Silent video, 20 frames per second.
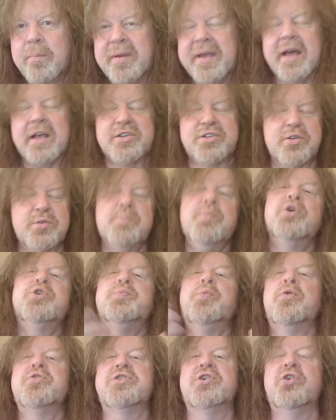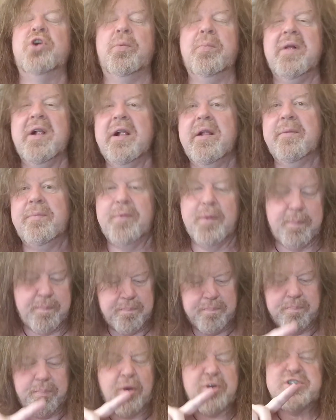But yeah, so much more to come. There
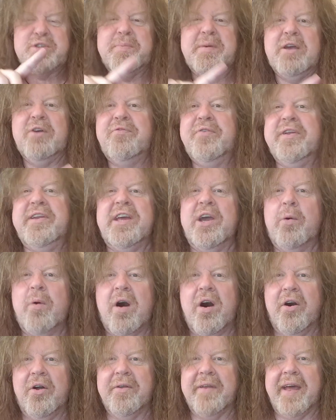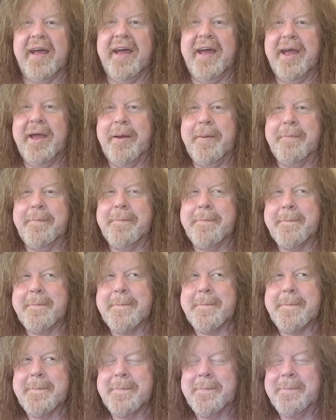possibly a video on
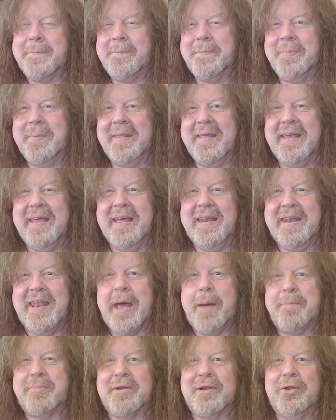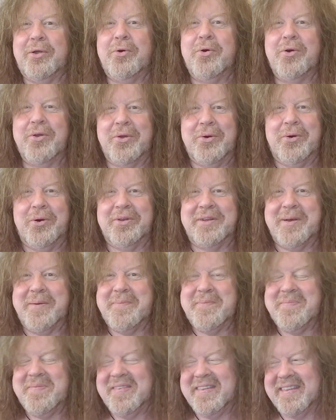inept Law and
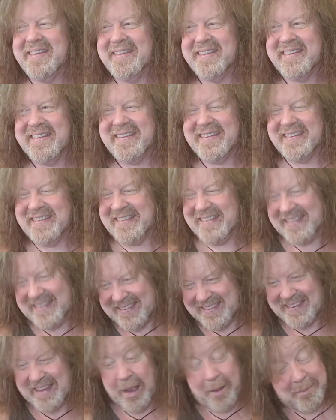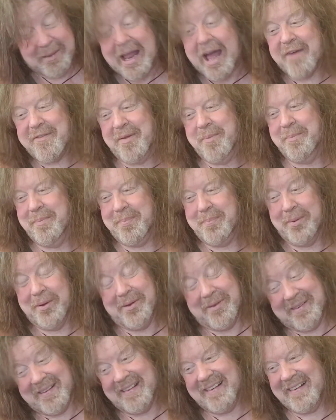Order. I'm laughing,
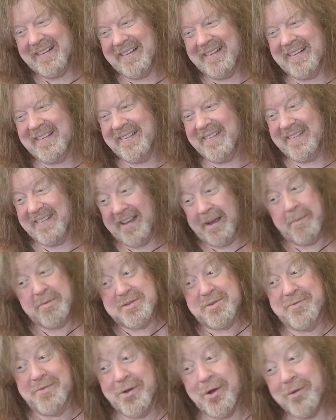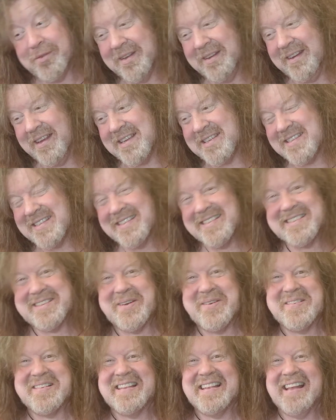but I was involved in this,
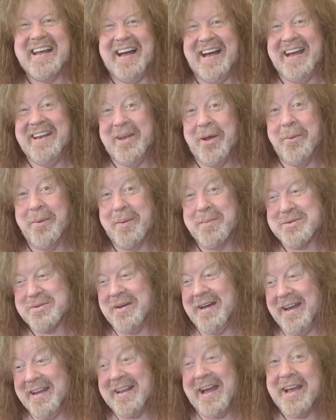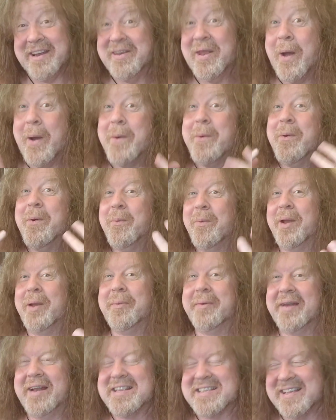so I know what I'm talking. I know what
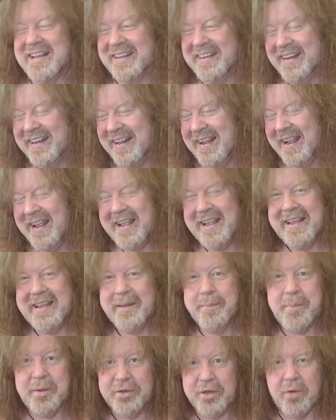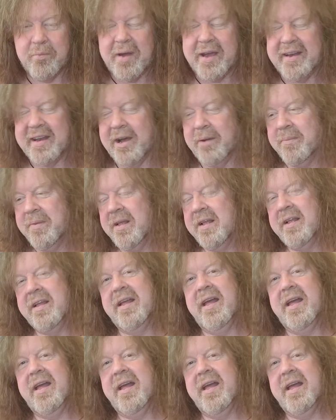I'm going to tell you, but not right now.